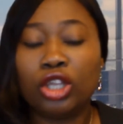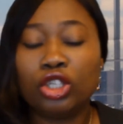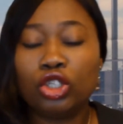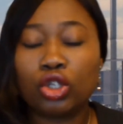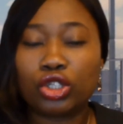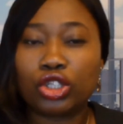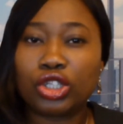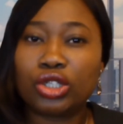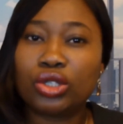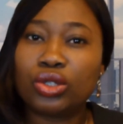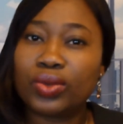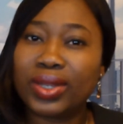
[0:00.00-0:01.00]
your
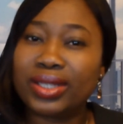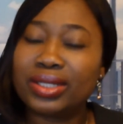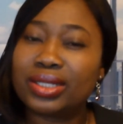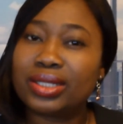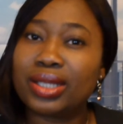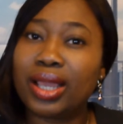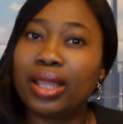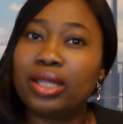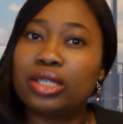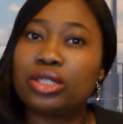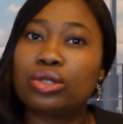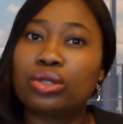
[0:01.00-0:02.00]
children
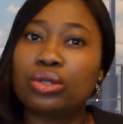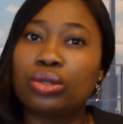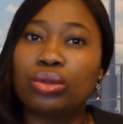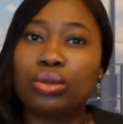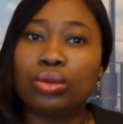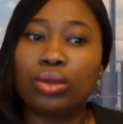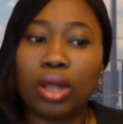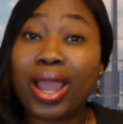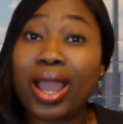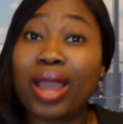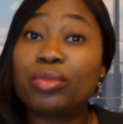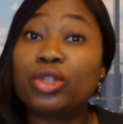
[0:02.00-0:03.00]
tend to
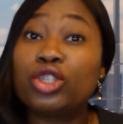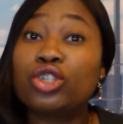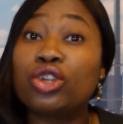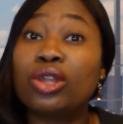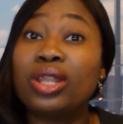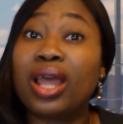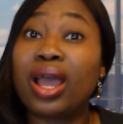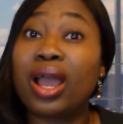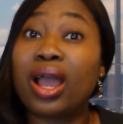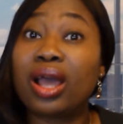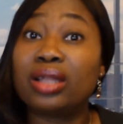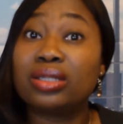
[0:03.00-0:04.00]
capture
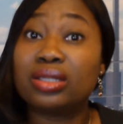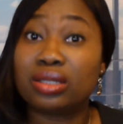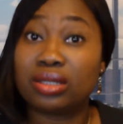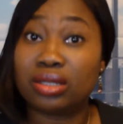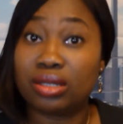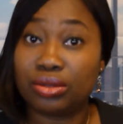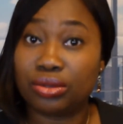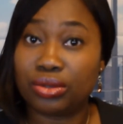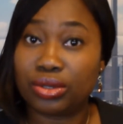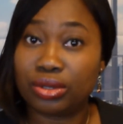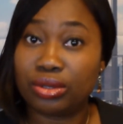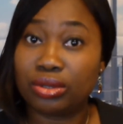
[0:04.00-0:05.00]
that
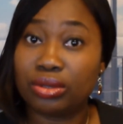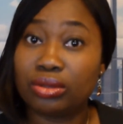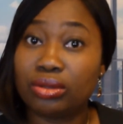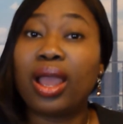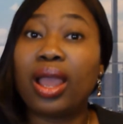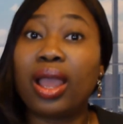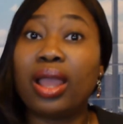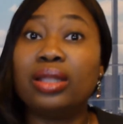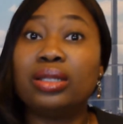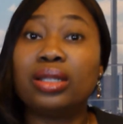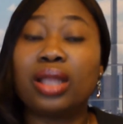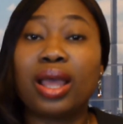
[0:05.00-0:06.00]
attitude,
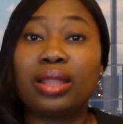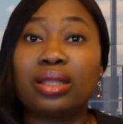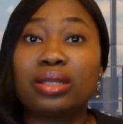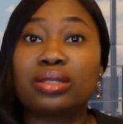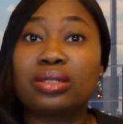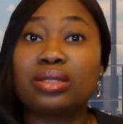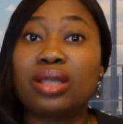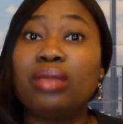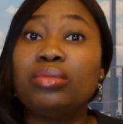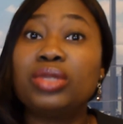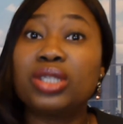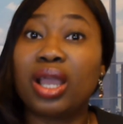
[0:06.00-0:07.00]
and at the
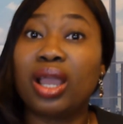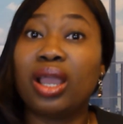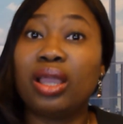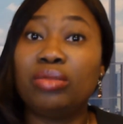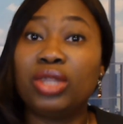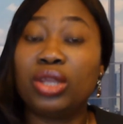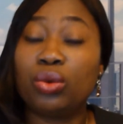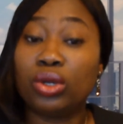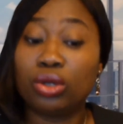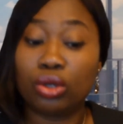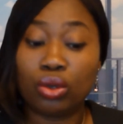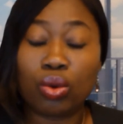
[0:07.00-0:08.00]
same time they
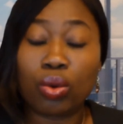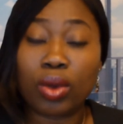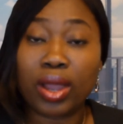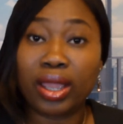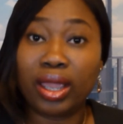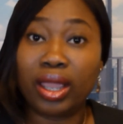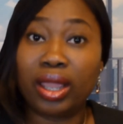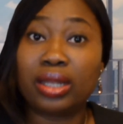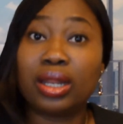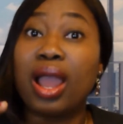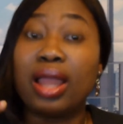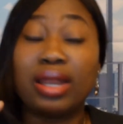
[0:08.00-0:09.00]
will go
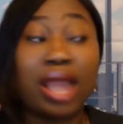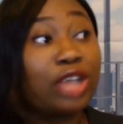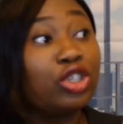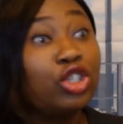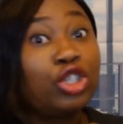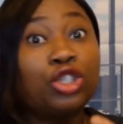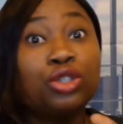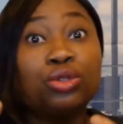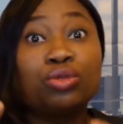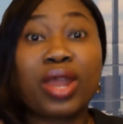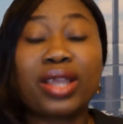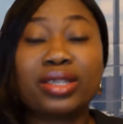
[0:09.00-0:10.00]
ahead and
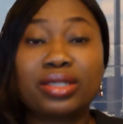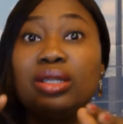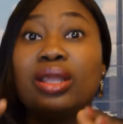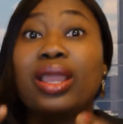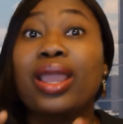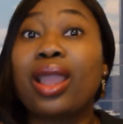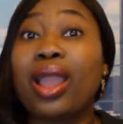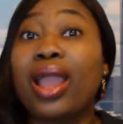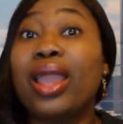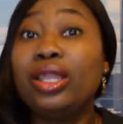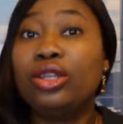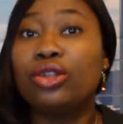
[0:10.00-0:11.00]
attract the
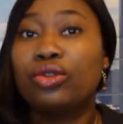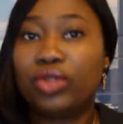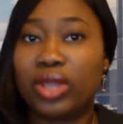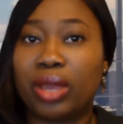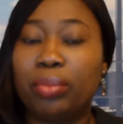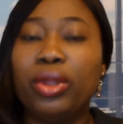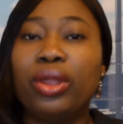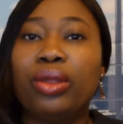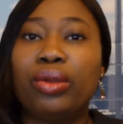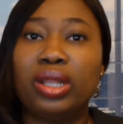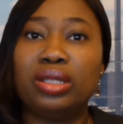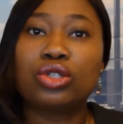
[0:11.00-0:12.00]
kind of their
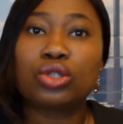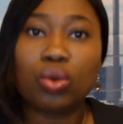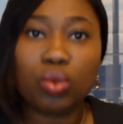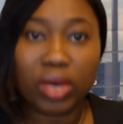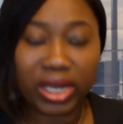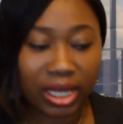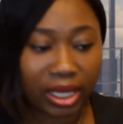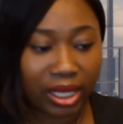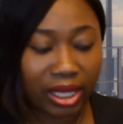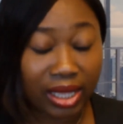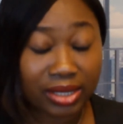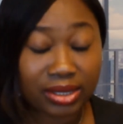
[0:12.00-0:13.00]
parents. So when they
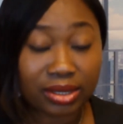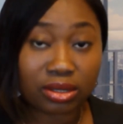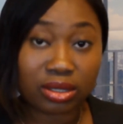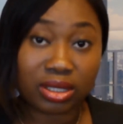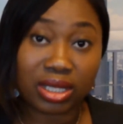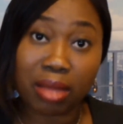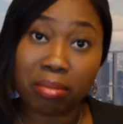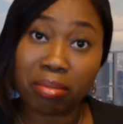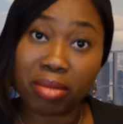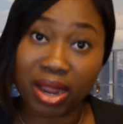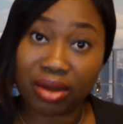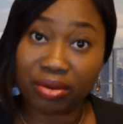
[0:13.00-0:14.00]
get into their
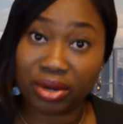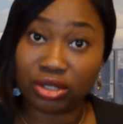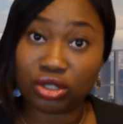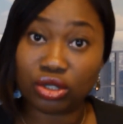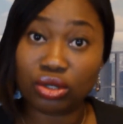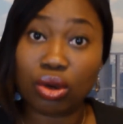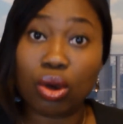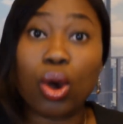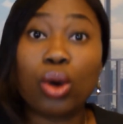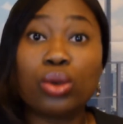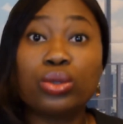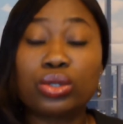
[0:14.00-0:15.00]
marriage
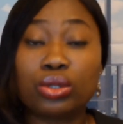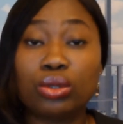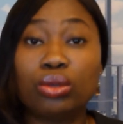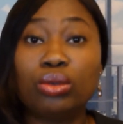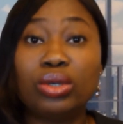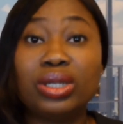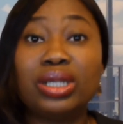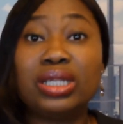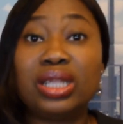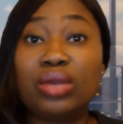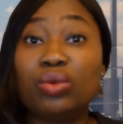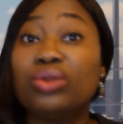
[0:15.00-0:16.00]
also,
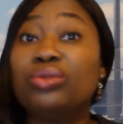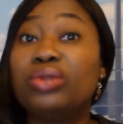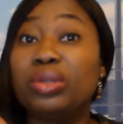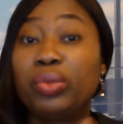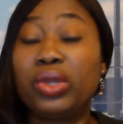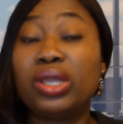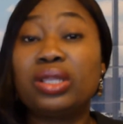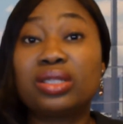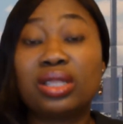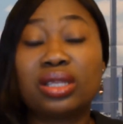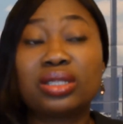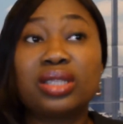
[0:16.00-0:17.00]
they will repeat
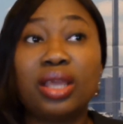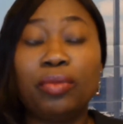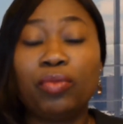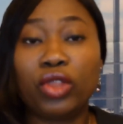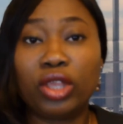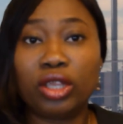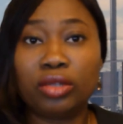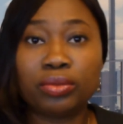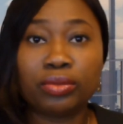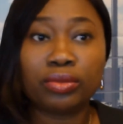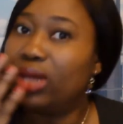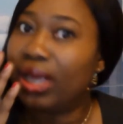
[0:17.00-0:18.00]
the same thing.
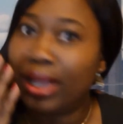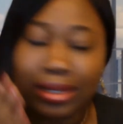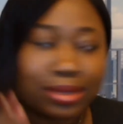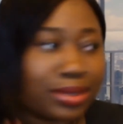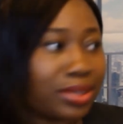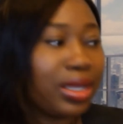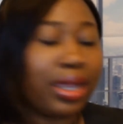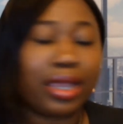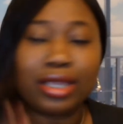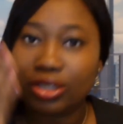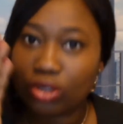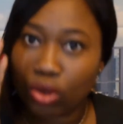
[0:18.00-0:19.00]
It
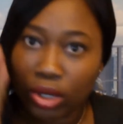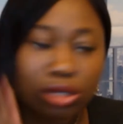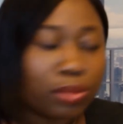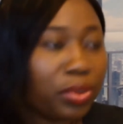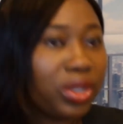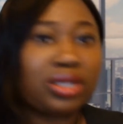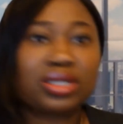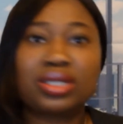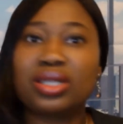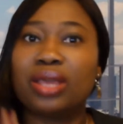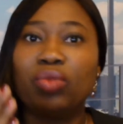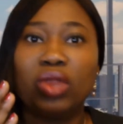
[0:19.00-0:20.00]
is going to be the
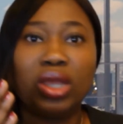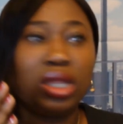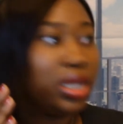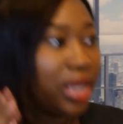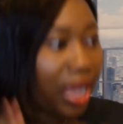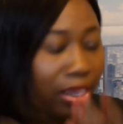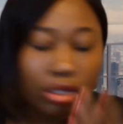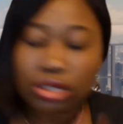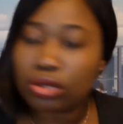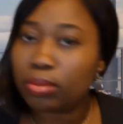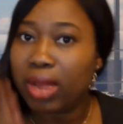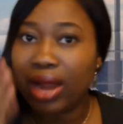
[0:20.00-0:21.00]
same thing. They are going
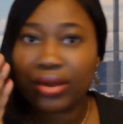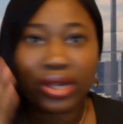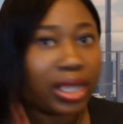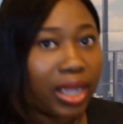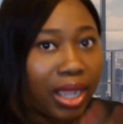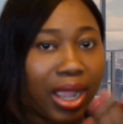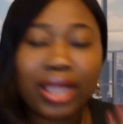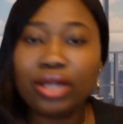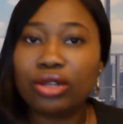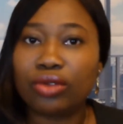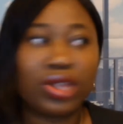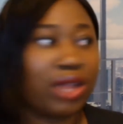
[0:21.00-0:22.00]
to marry the
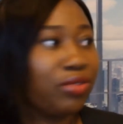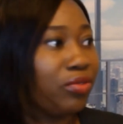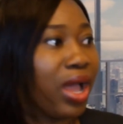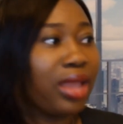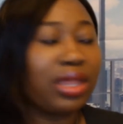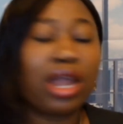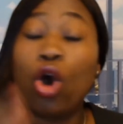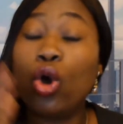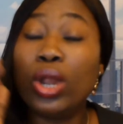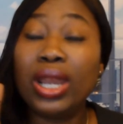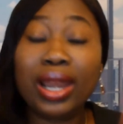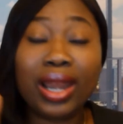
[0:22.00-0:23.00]
kind of their father
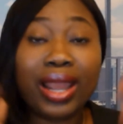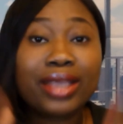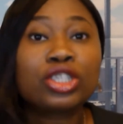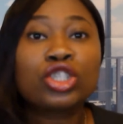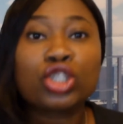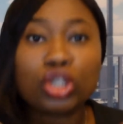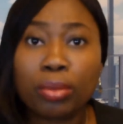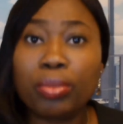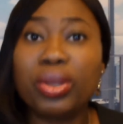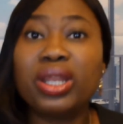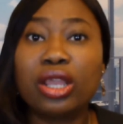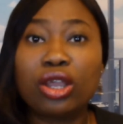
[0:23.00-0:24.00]
unless
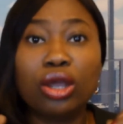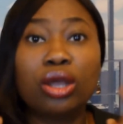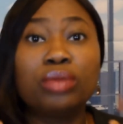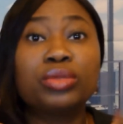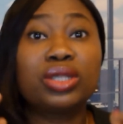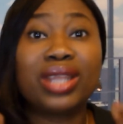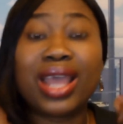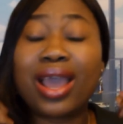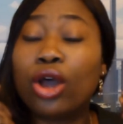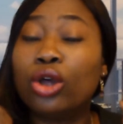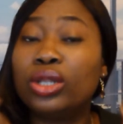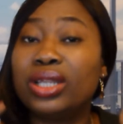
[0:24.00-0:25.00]
somebody comes to
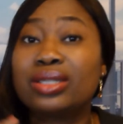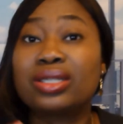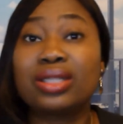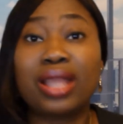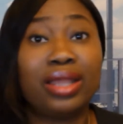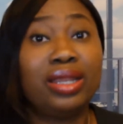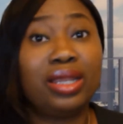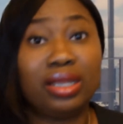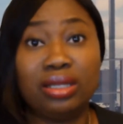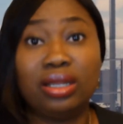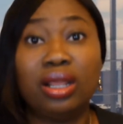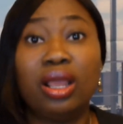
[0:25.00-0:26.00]
that
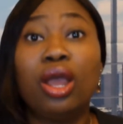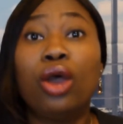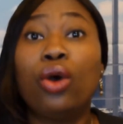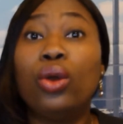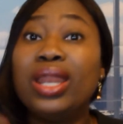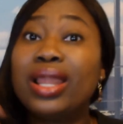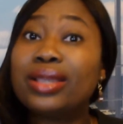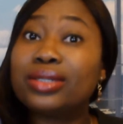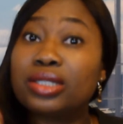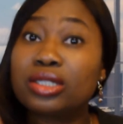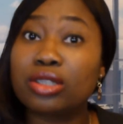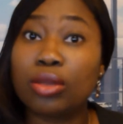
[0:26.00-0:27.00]
understanding, unless
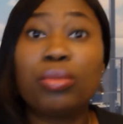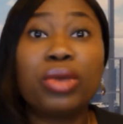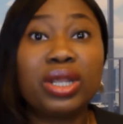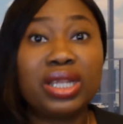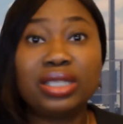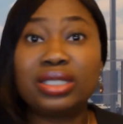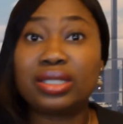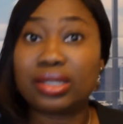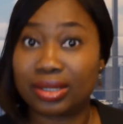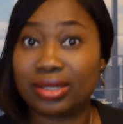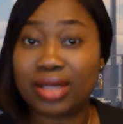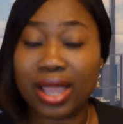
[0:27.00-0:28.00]
somebody
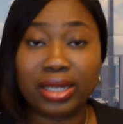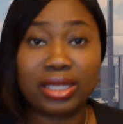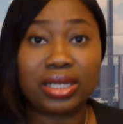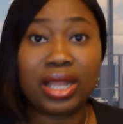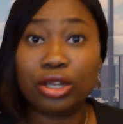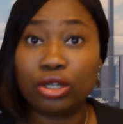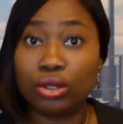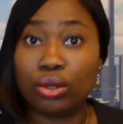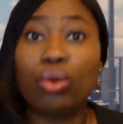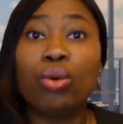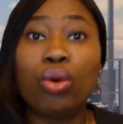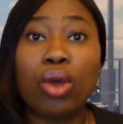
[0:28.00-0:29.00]
decides that
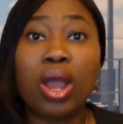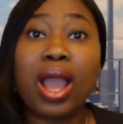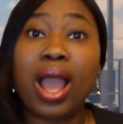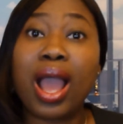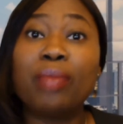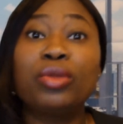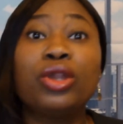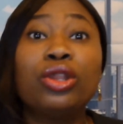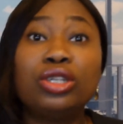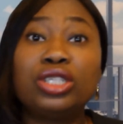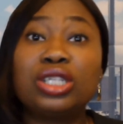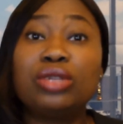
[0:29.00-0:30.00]
no, I'm going
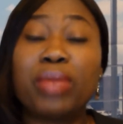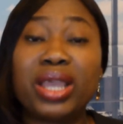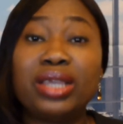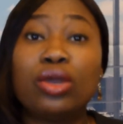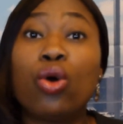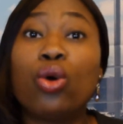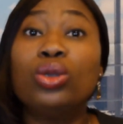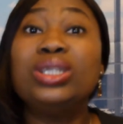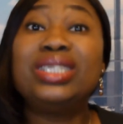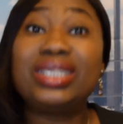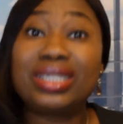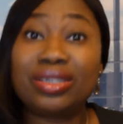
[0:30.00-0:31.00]
to do my
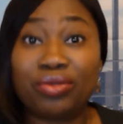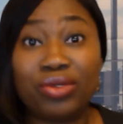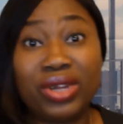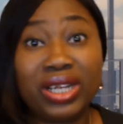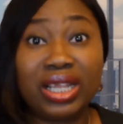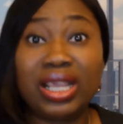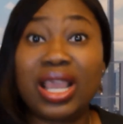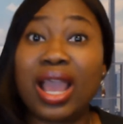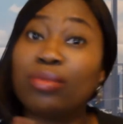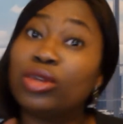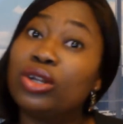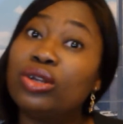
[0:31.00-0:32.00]
own differently,
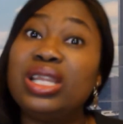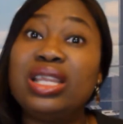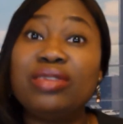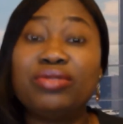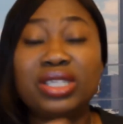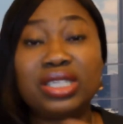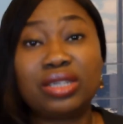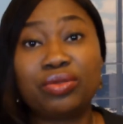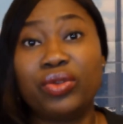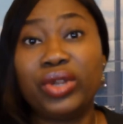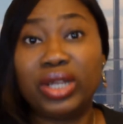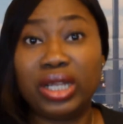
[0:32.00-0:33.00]
I'm going to live
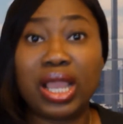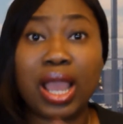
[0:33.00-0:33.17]
differently,